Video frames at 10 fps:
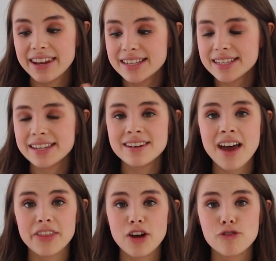and this is
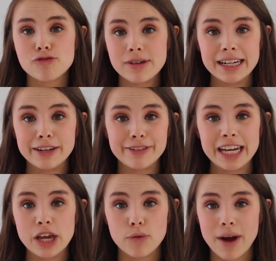another
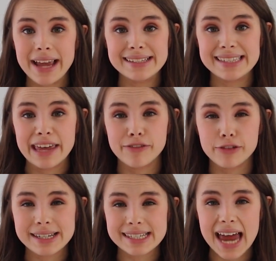really great
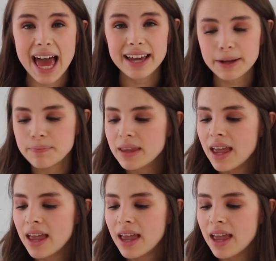savoury snack.